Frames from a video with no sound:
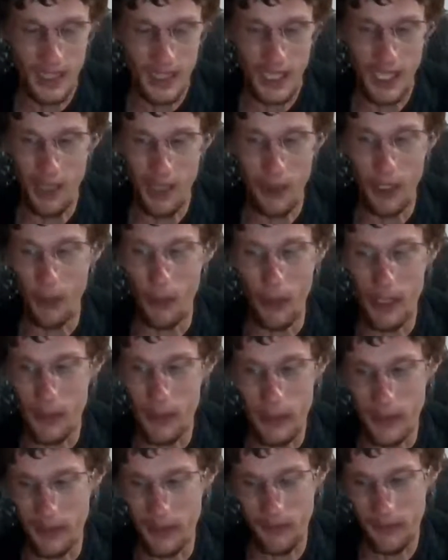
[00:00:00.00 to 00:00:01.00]
I've always
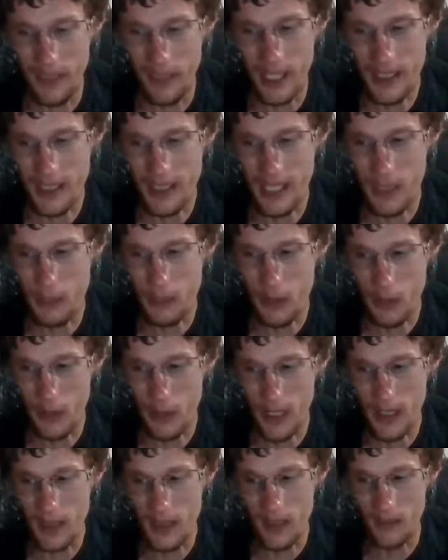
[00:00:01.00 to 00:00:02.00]
been fascinated by
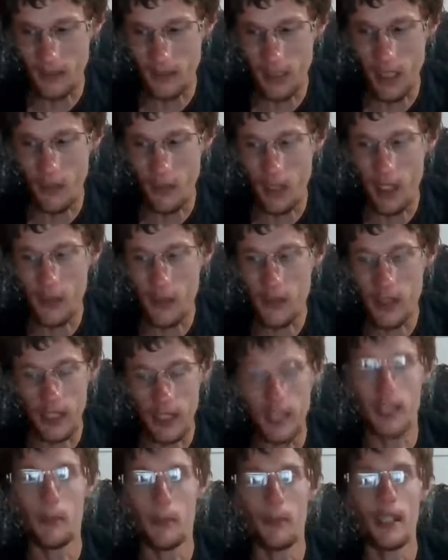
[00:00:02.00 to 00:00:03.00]
trains and railroads
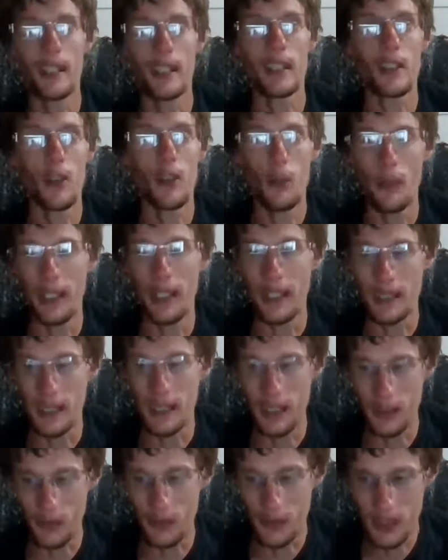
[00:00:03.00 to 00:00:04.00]
in the abandoned coal mining
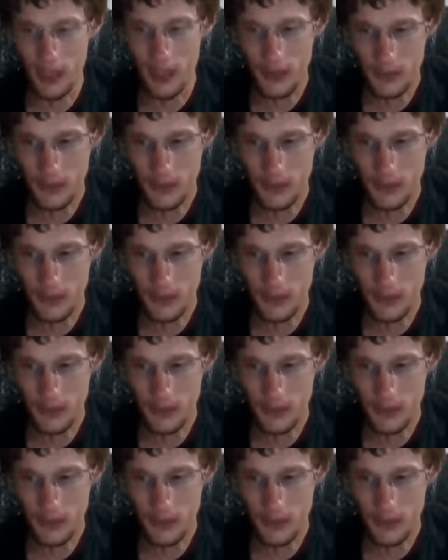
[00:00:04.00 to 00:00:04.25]
towns.